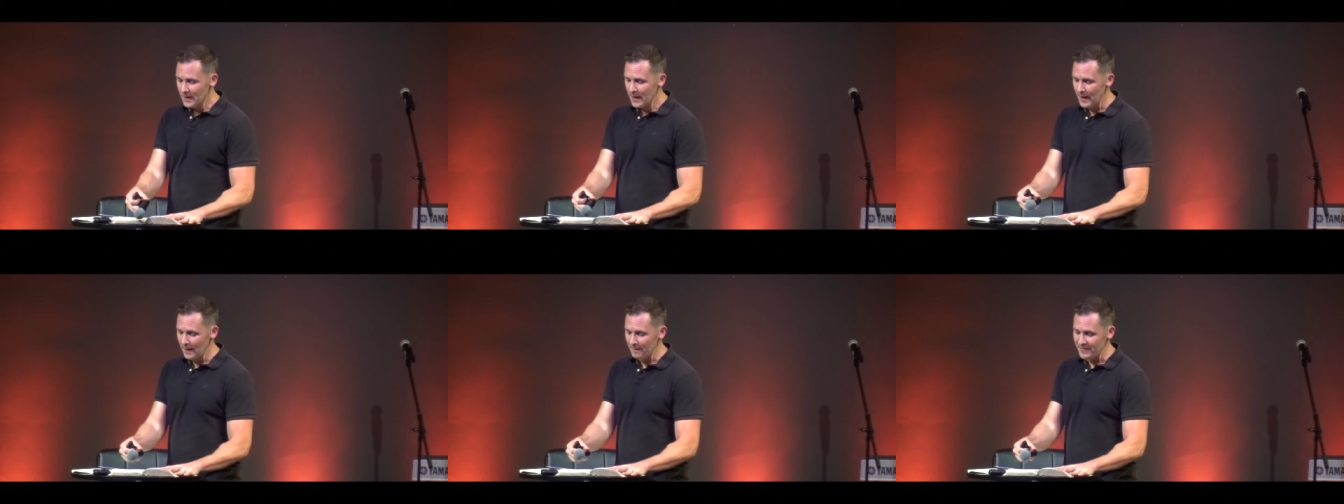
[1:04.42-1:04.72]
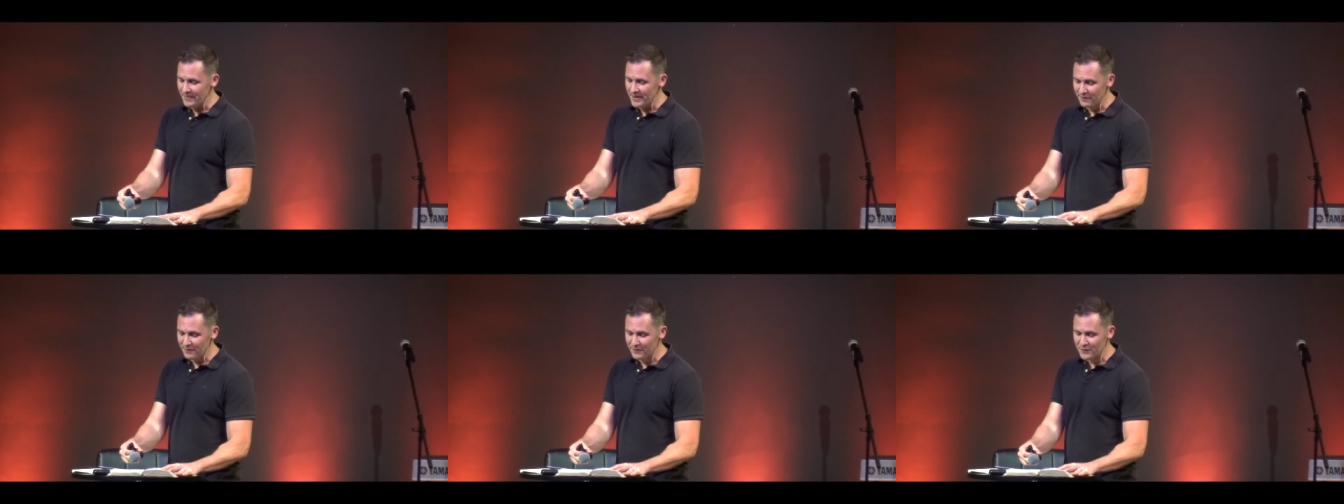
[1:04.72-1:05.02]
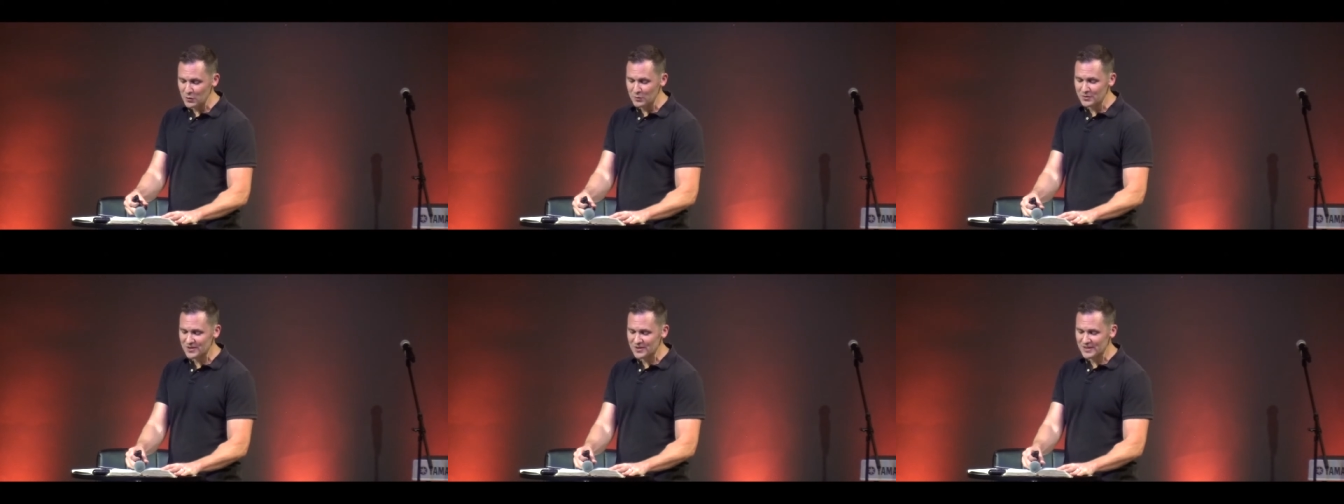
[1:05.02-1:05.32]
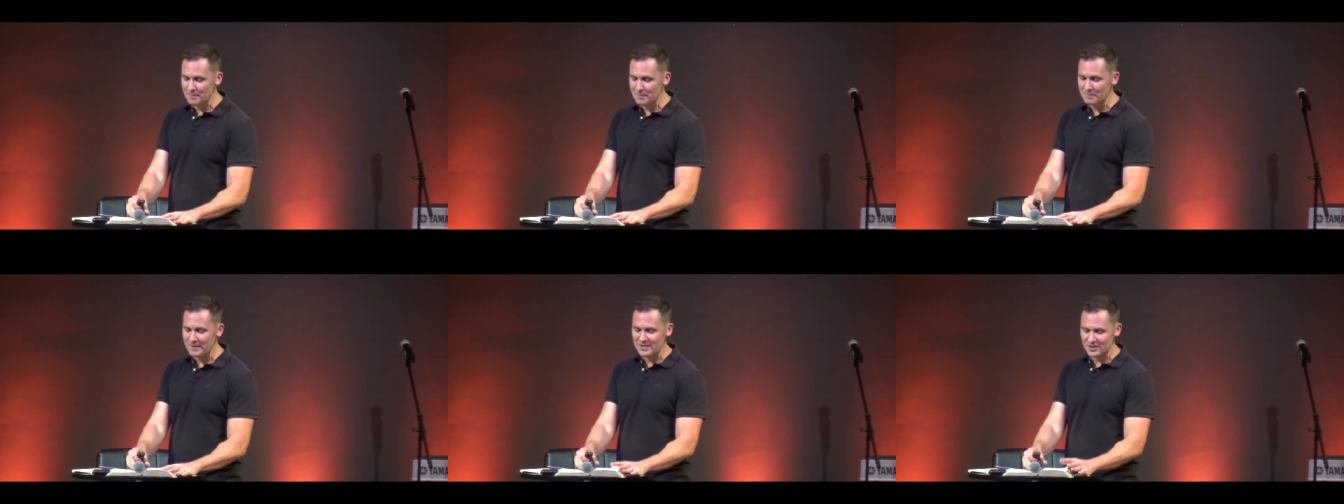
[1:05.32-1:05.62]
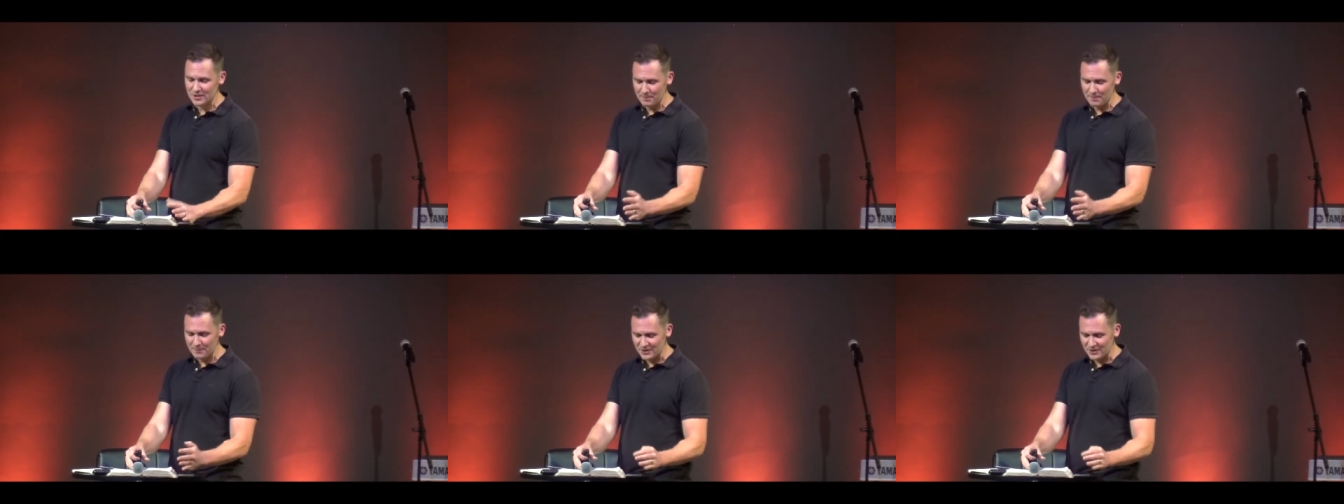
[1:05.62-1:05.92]
Um, if you send me
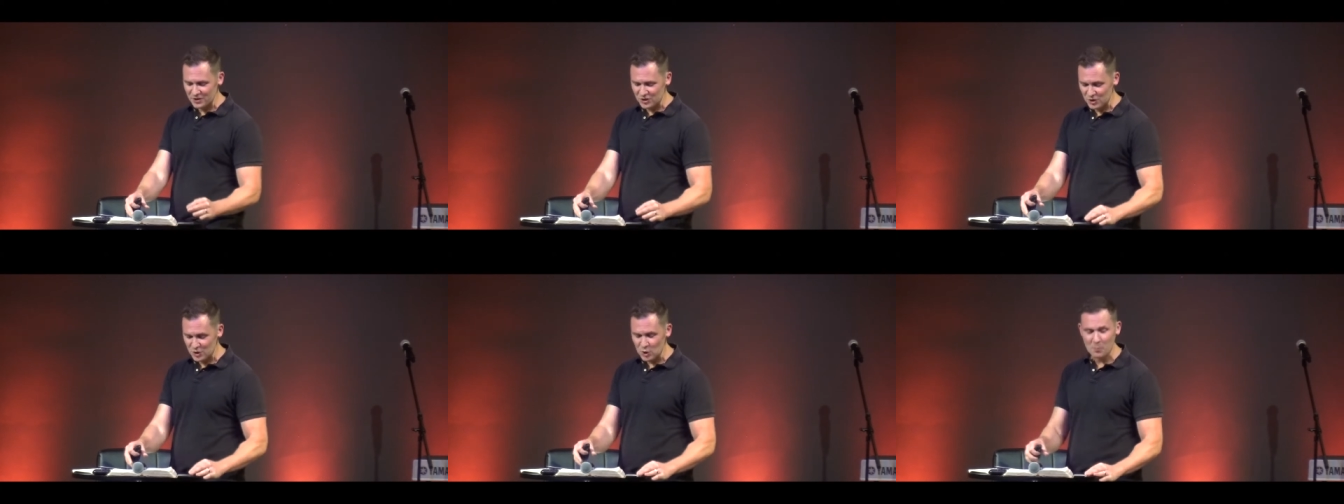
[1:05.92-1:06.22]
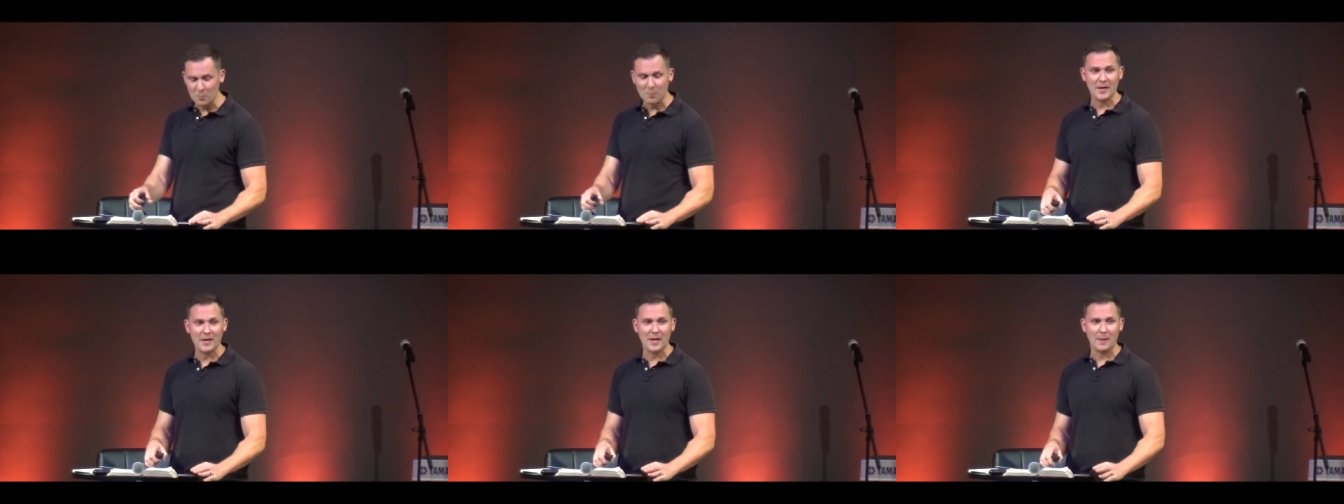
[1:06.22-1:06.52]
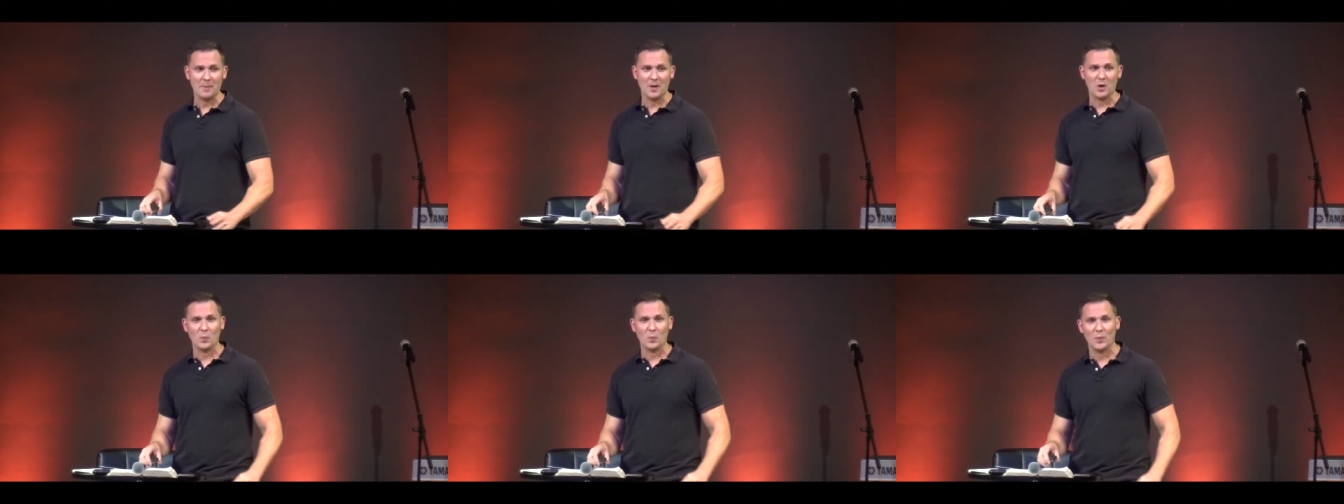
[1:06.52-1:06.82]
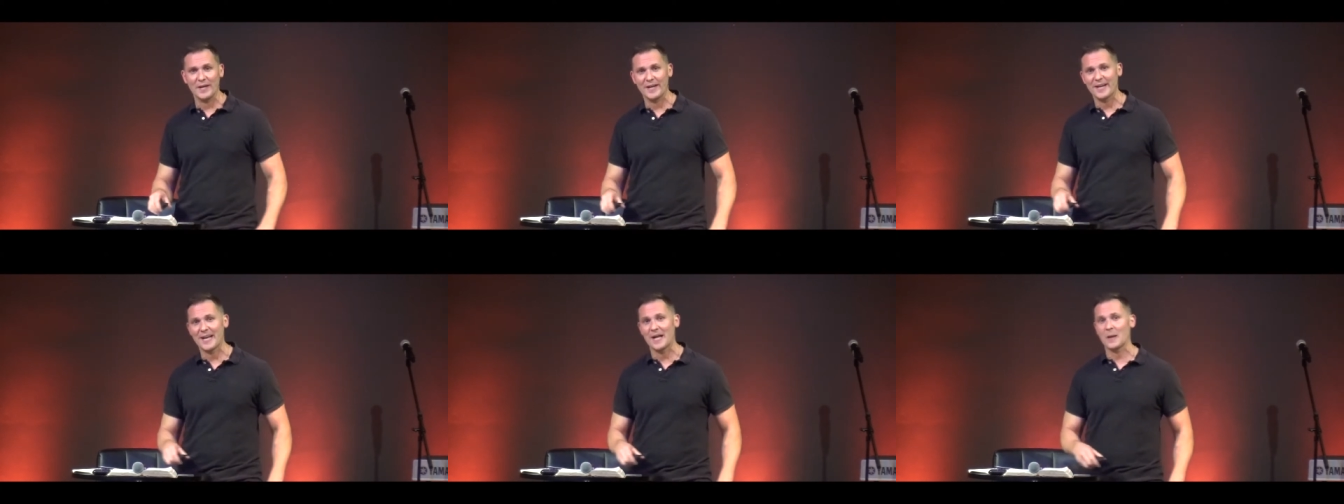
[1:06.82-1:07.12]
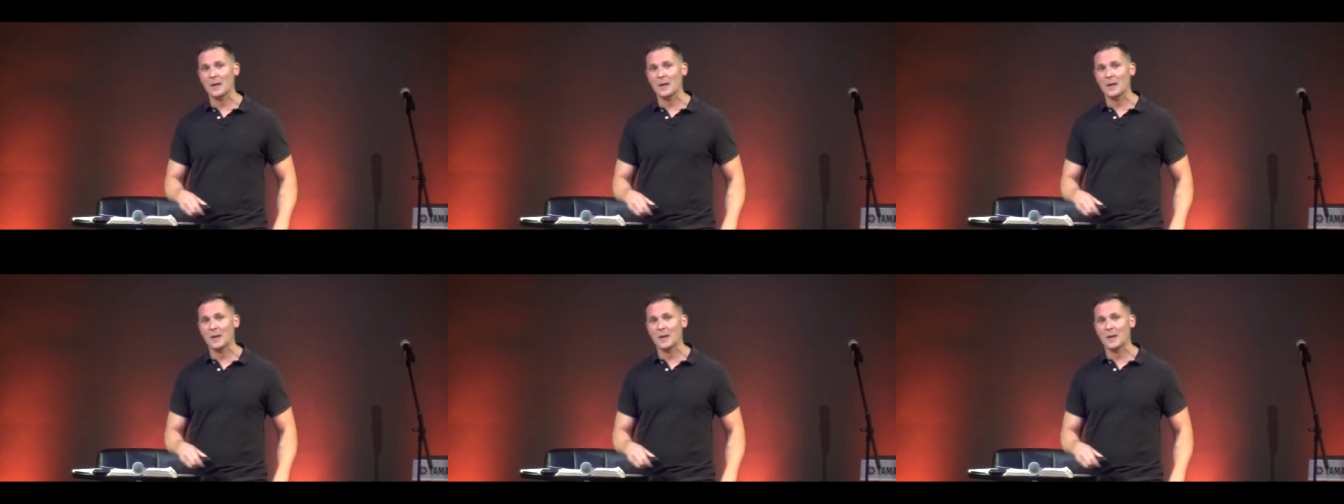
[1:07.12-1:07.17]
something stupid, I'm going to read it